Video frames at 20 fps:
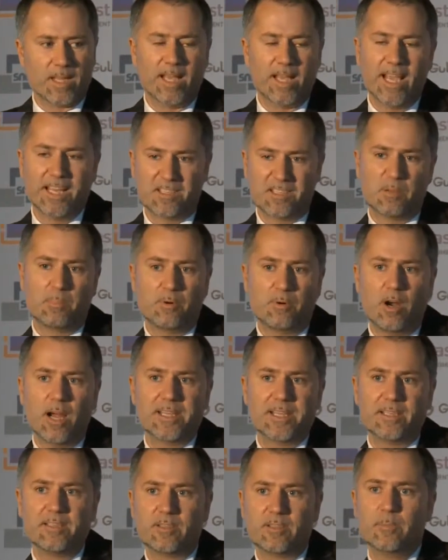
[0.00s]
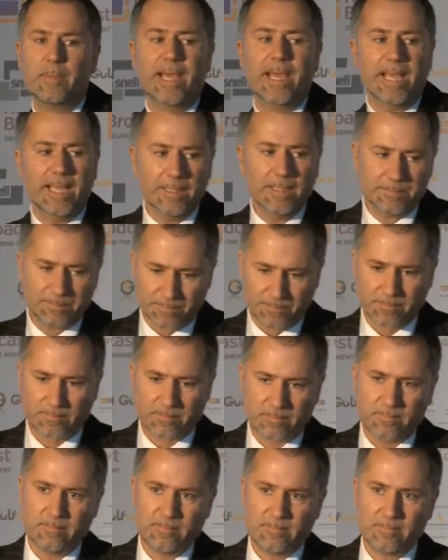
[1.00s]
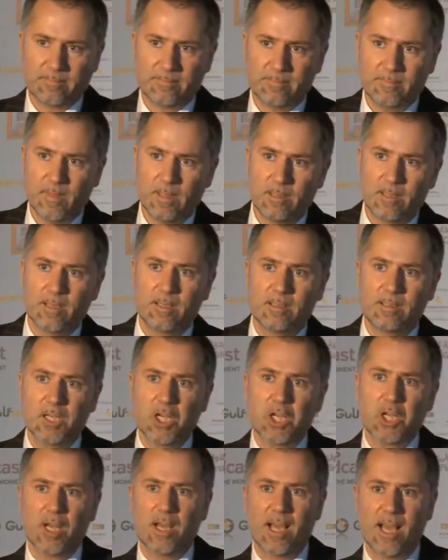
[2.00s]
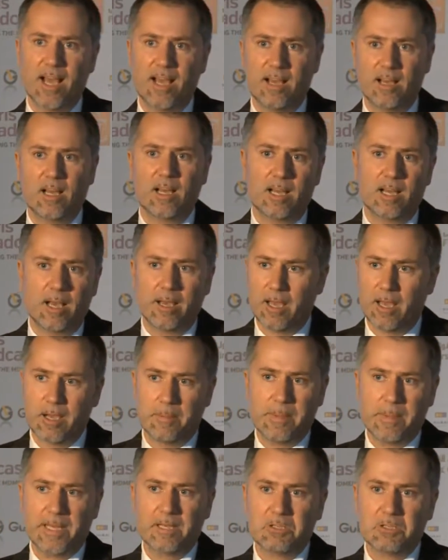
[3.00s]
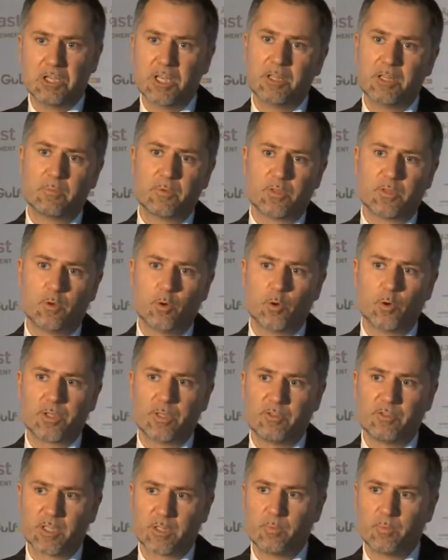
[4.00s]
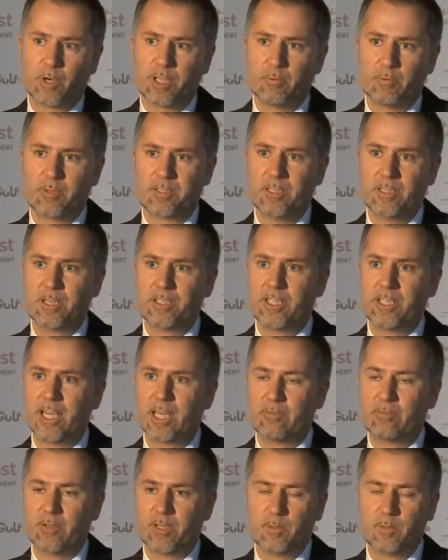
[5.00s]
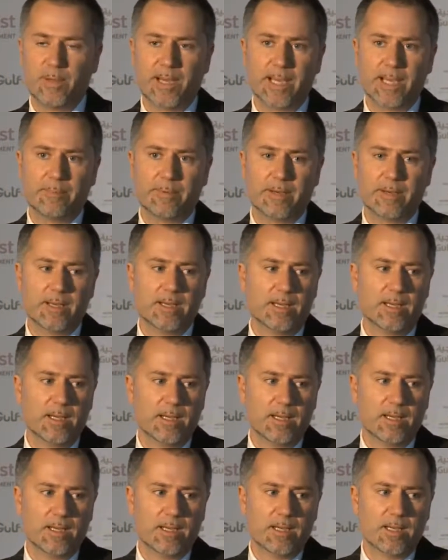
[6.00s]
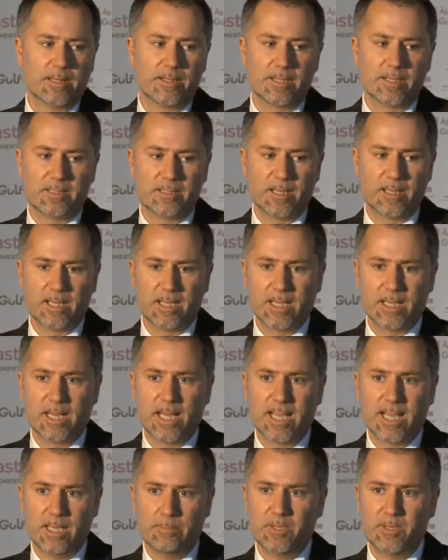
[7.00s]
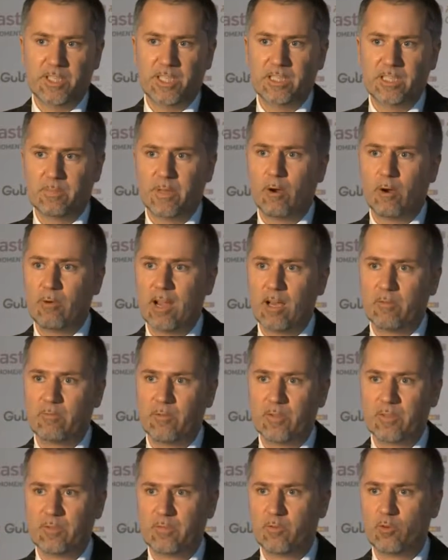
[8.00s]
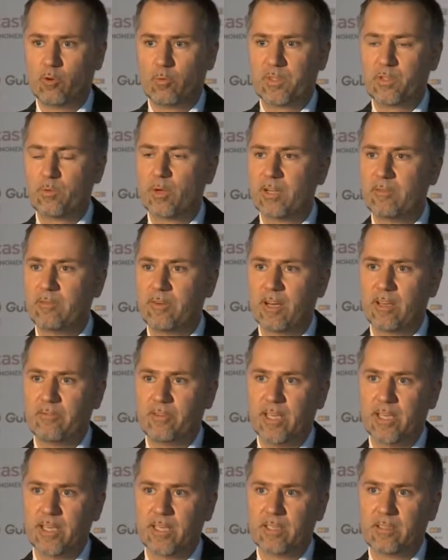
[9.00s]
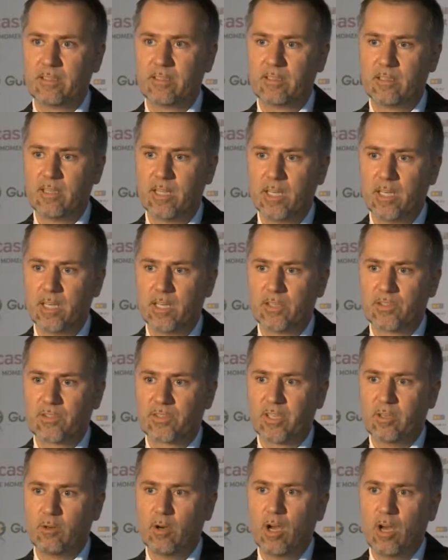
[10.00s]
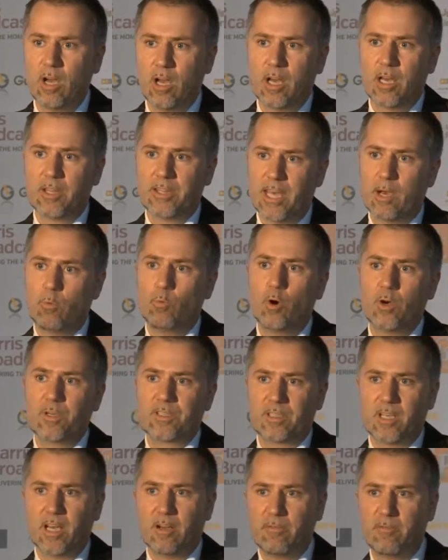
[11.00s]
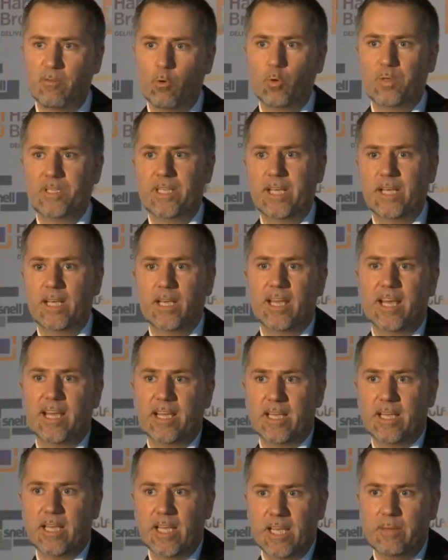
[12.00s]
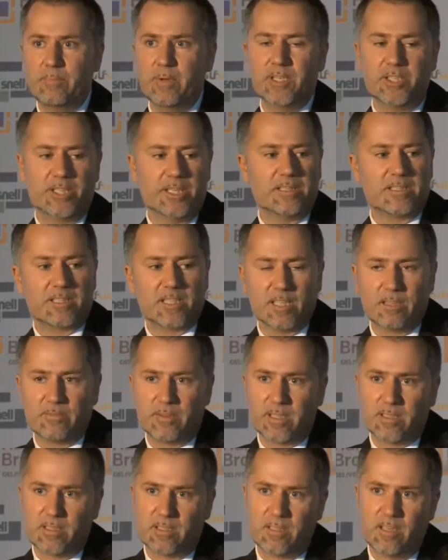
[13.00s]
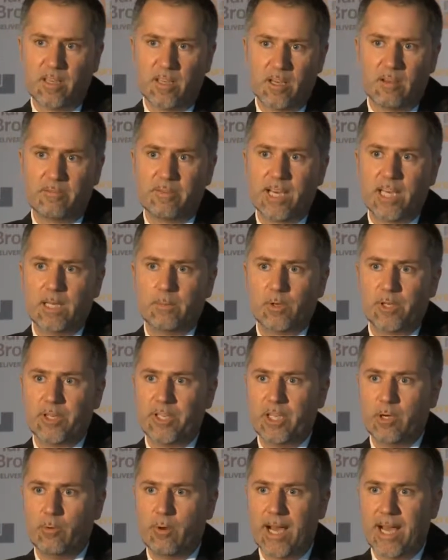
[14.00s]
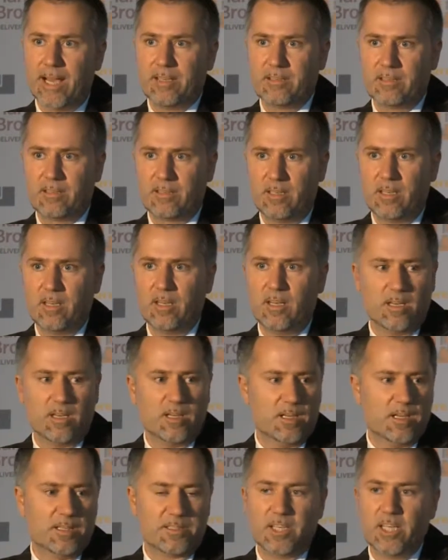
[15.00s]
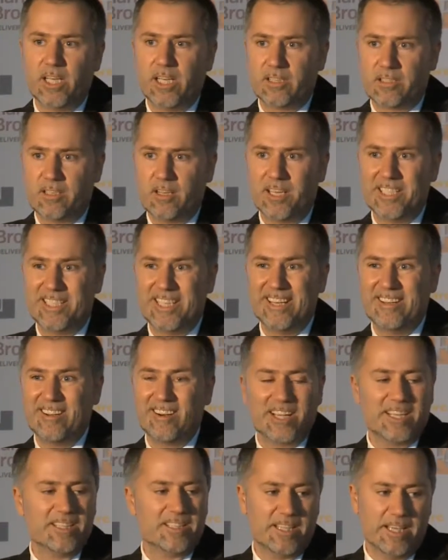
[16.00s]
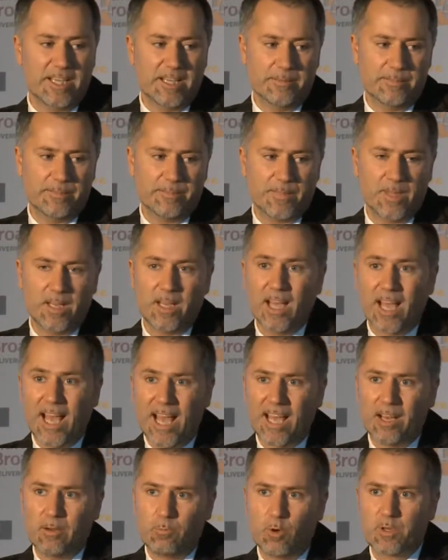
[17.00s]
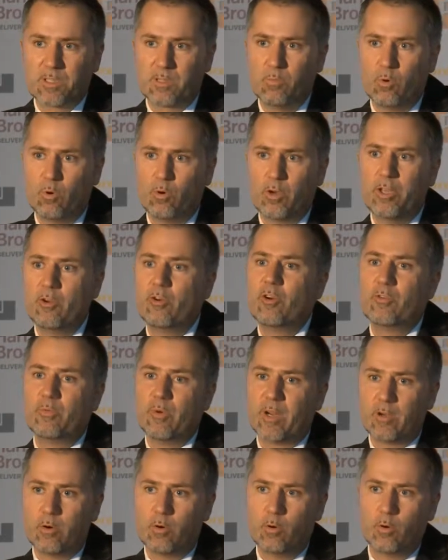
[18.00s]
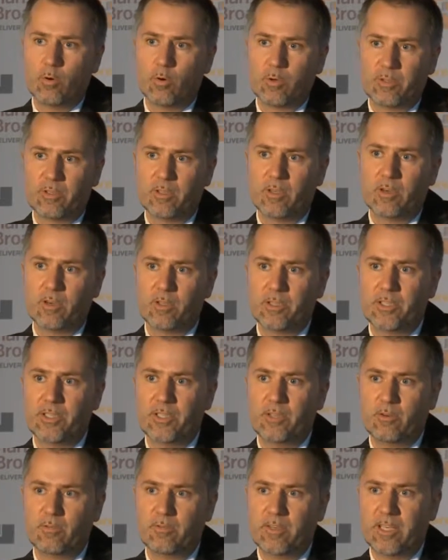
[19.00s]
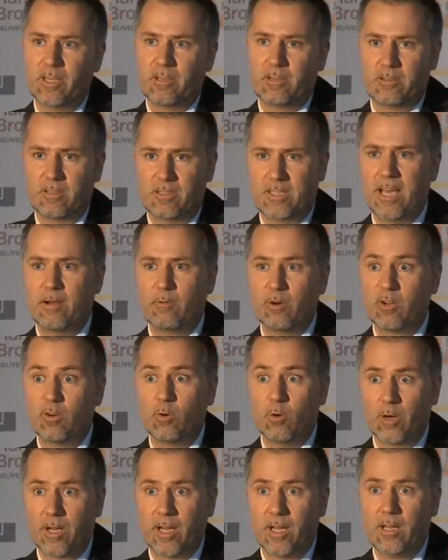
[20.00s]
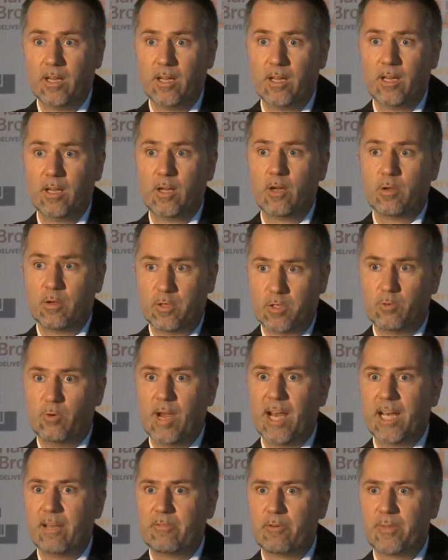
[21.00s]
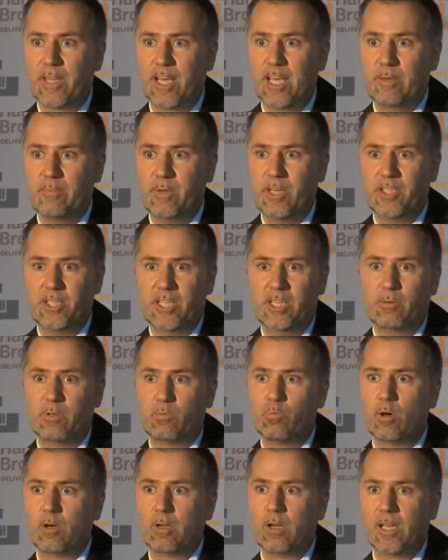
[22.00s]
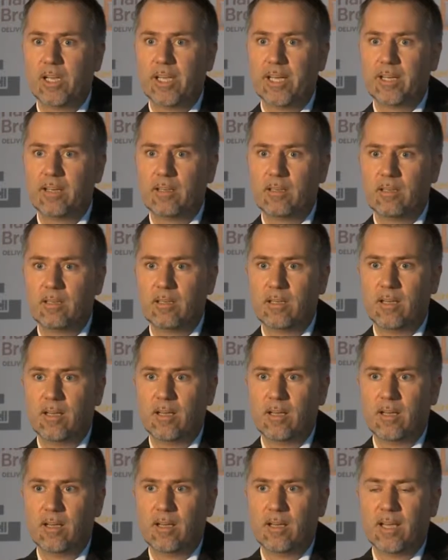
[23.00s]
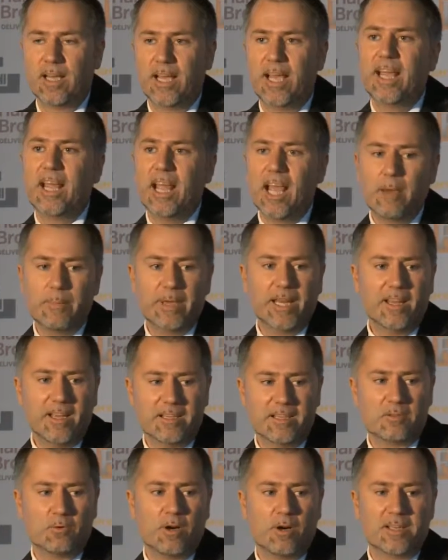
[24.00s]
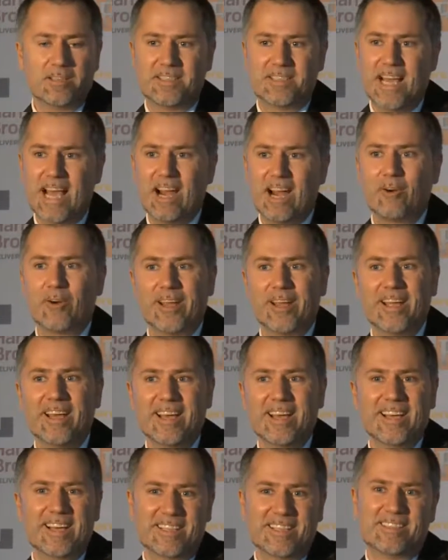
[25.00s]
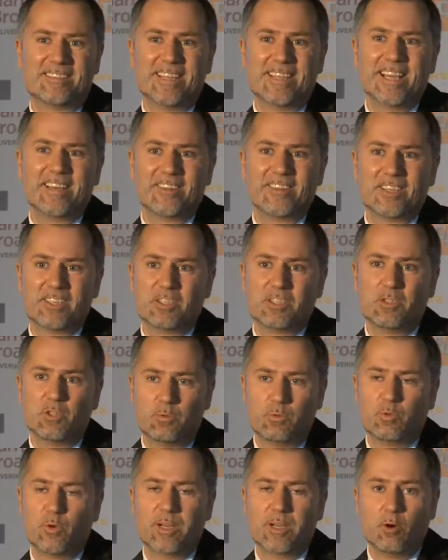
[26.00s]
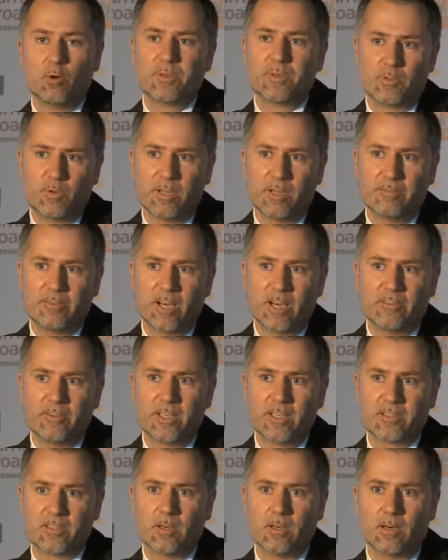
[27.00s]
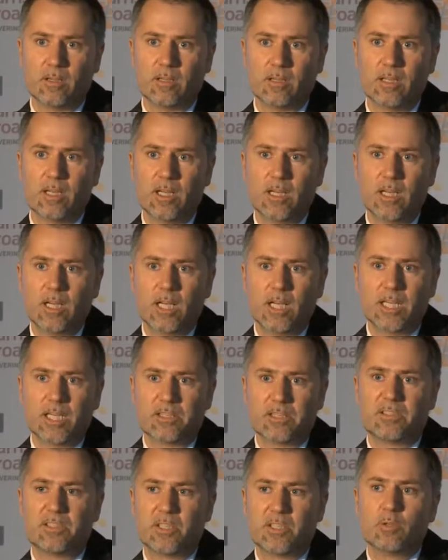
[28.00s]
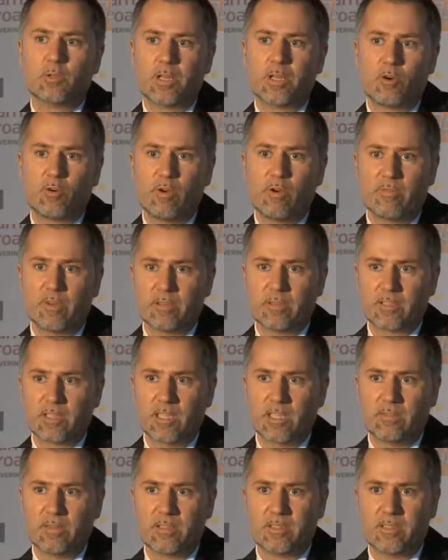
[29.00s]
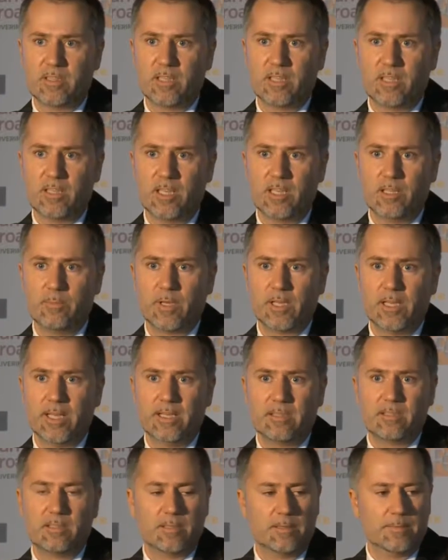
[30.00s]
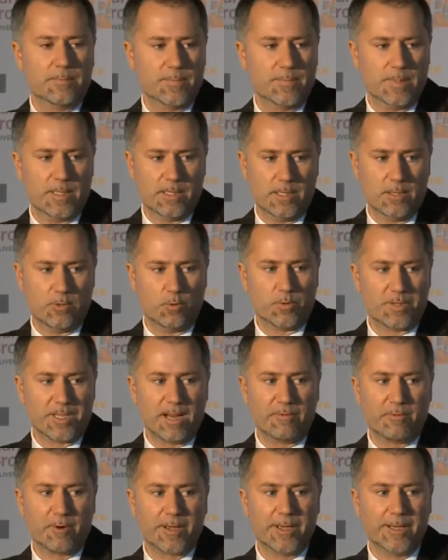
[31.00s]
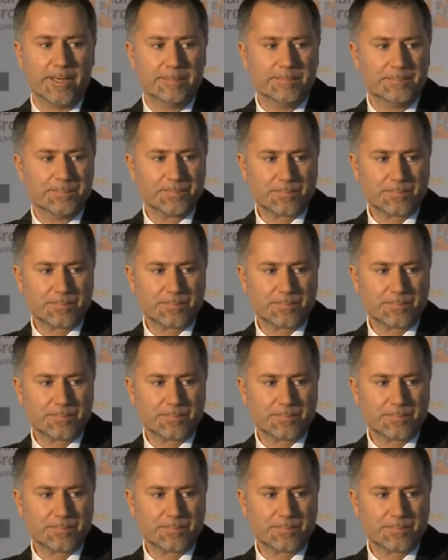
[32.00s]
it's surprising to me that, I mean, in the course of just putting the research together for this paper, that EPG has been around for almost 25 years. So there was a 14-day EPG service available in the US as early as 1990. And what's more, you could record onto your video cassette recorder directly from that EPG with one click. I mean, it's quite staggering to think that almost 25 years on, there's still no equivalent service in the Middle East and North Africa.